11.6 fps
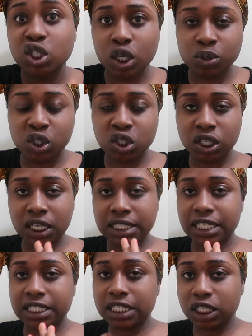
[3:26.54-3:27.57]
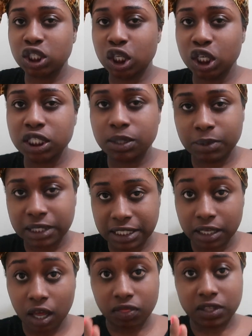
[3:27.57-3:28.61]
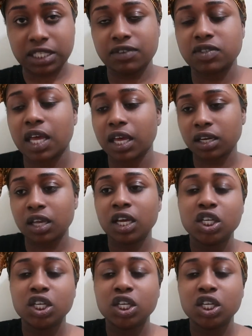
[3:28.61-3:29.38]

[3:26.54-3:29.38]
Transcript: I'm just going to say 6:30 to be on the safe side.